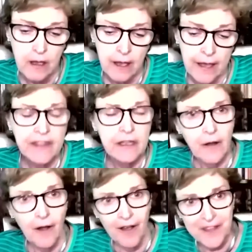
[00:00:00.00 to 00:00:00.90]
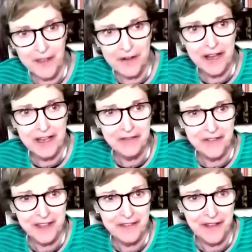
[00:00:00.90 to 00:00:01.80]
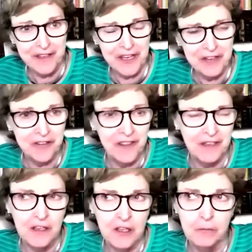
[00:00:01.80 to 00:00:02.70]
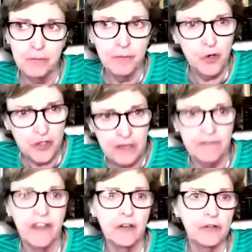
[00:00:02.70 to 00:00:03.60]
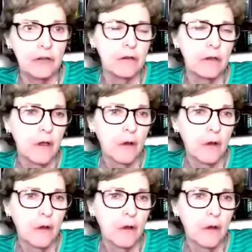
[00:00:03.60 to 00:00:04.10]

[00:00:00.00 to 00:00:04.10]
And then on the other hand, you've got the foundation that can push innovation.